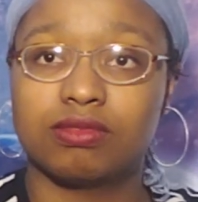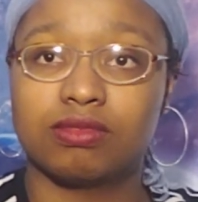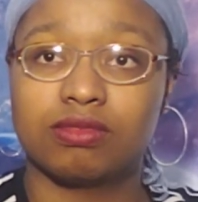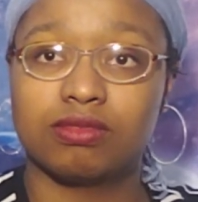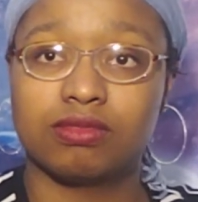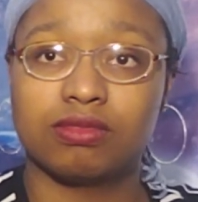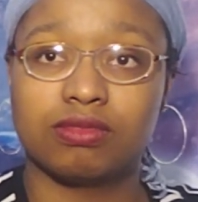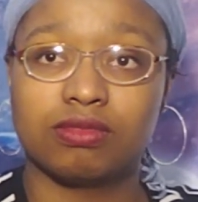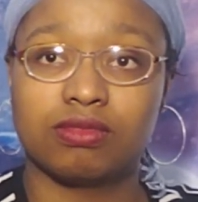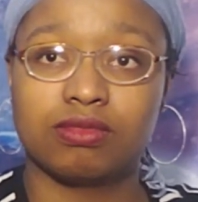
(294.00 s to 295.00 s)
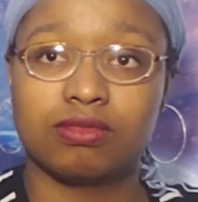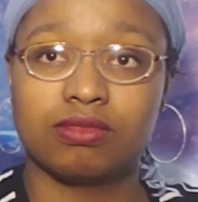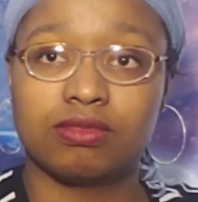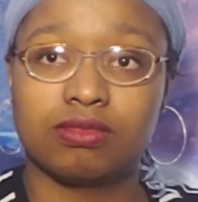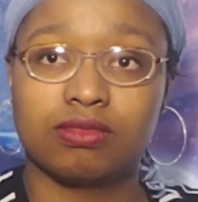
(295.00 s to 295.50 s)

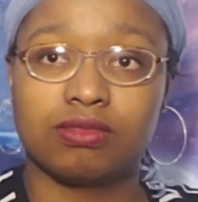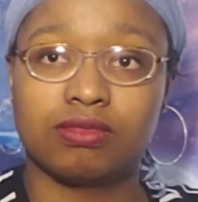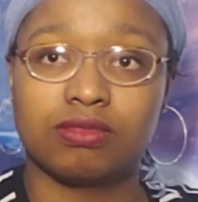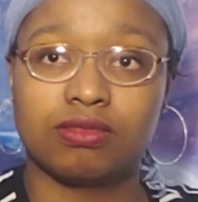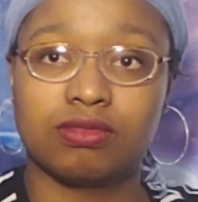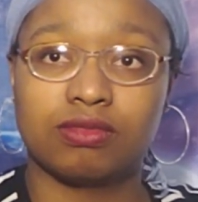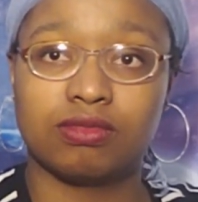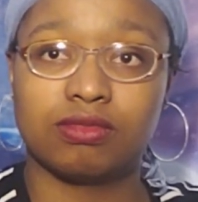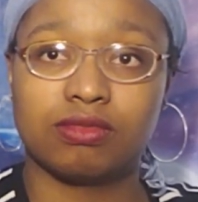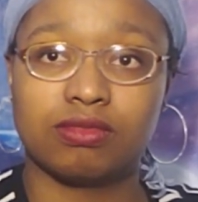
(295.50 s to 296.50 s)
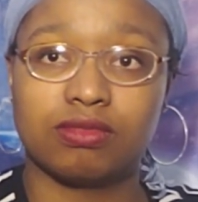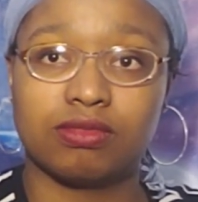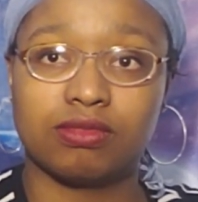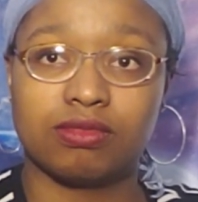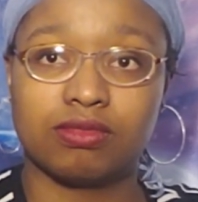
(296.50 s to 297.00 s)

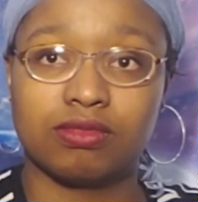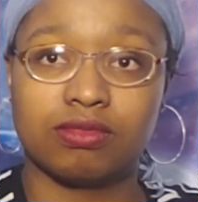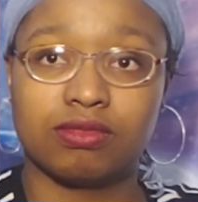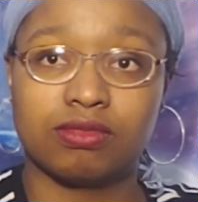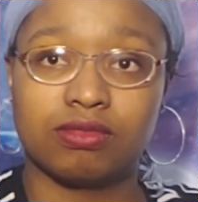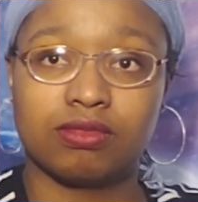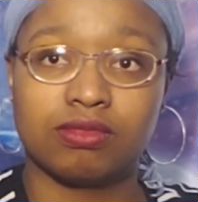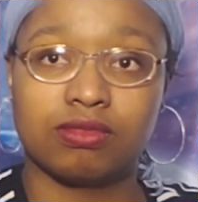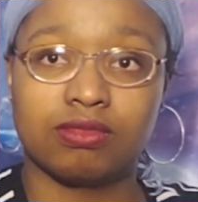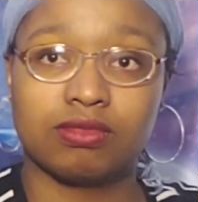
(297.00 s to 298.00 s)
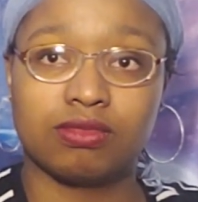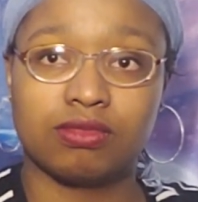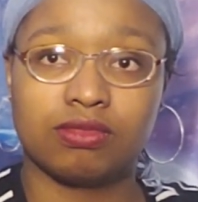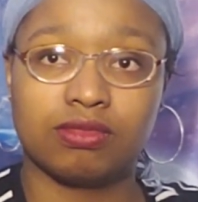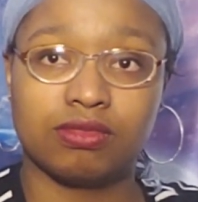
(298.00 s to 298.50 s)

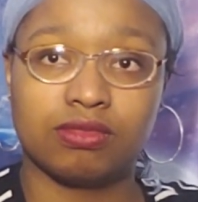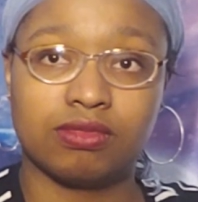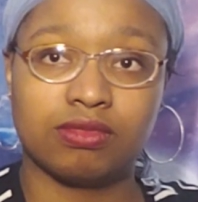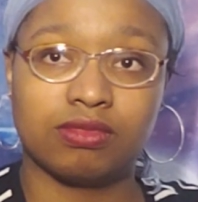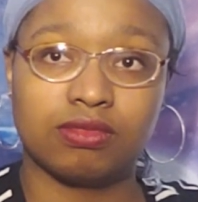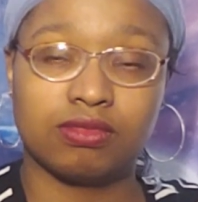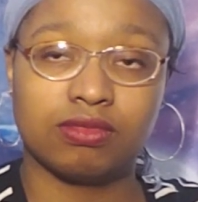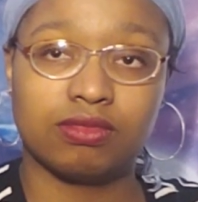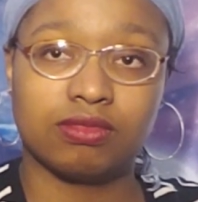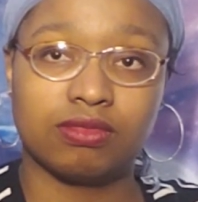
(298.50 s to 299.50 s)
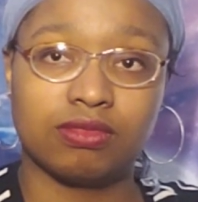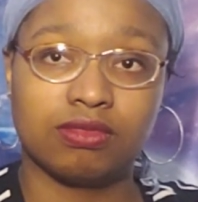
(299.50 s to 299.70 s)
No words are spoken by the person on screen.